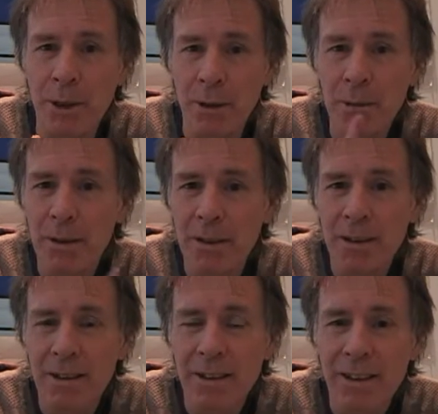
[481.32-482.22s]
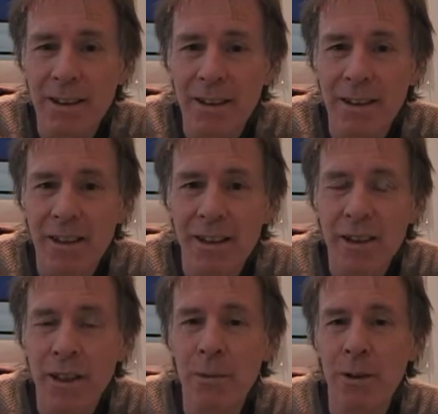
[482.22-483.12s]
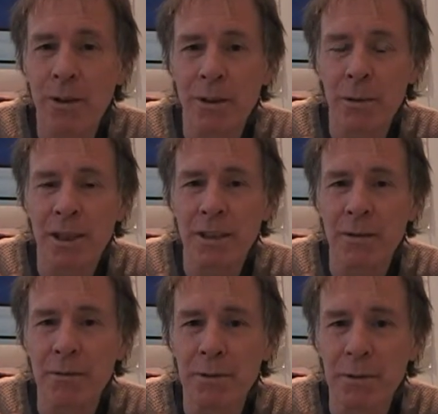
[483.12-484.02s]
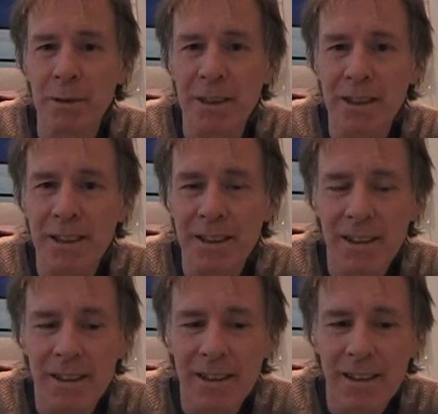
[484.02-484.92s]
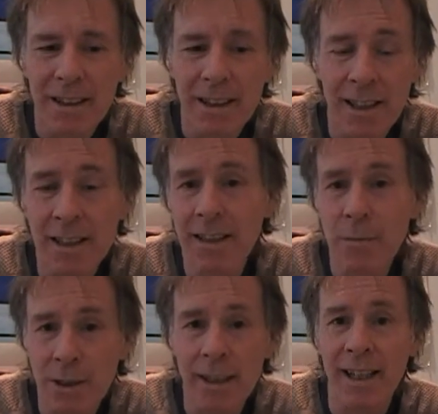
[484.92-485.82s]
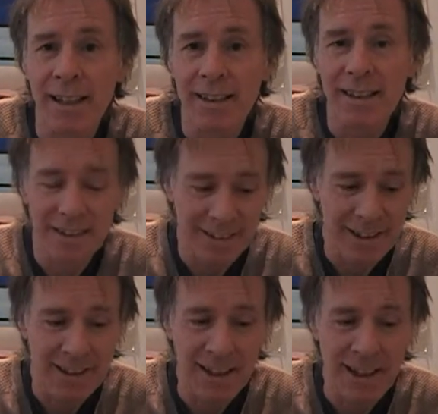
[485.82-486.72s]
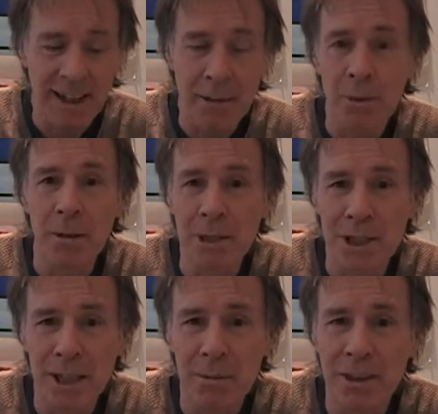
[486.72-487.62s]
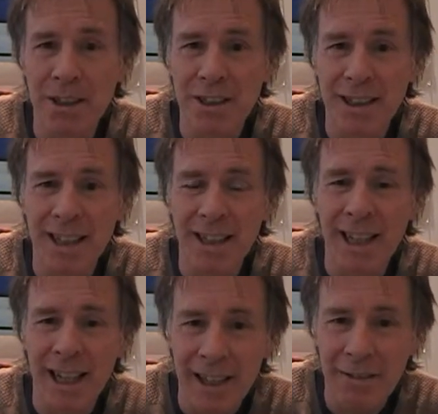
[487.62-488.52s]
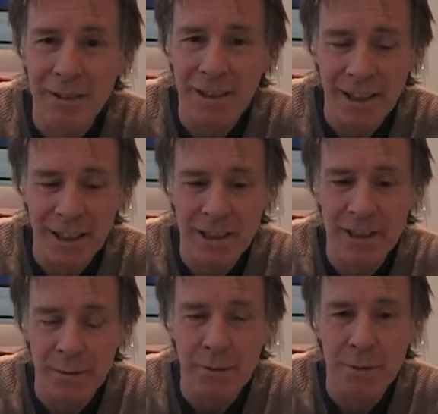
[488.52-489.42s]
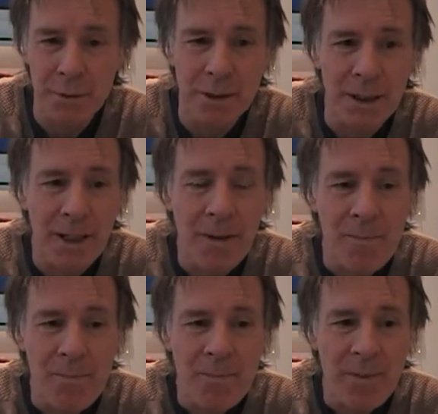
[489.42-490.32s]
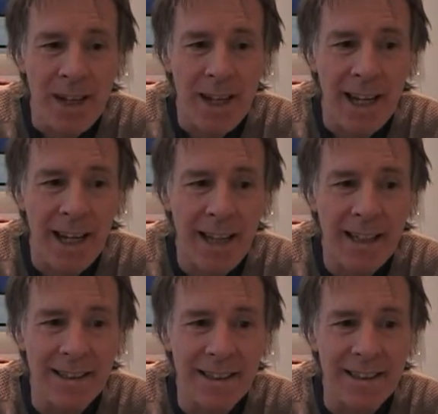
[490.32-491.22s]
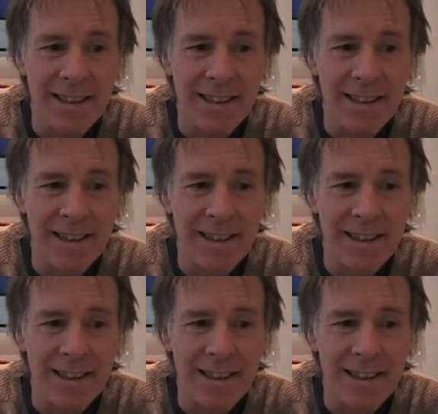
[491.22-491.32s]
you. You were going to bring some food. And I said, well, yeah. I promised I would, and I have, and here's some food. And